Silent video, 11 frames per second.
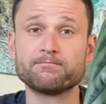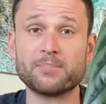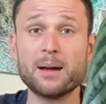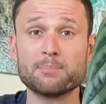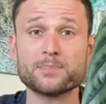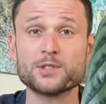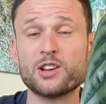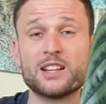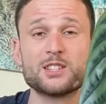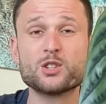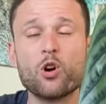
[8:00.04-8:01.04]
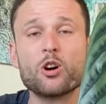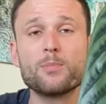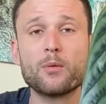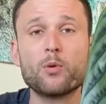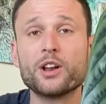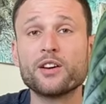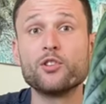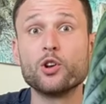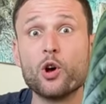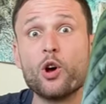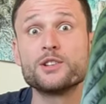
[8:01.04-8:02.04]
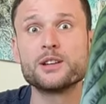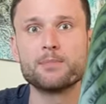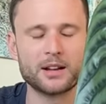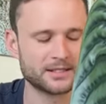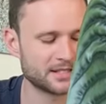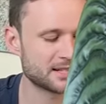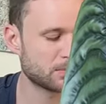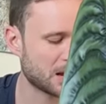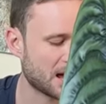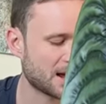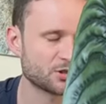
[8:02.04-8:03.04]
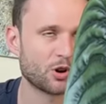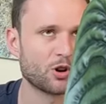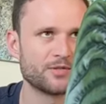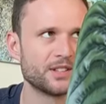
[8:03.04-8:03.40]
yeah, so let's talk about what I've learned about this plant over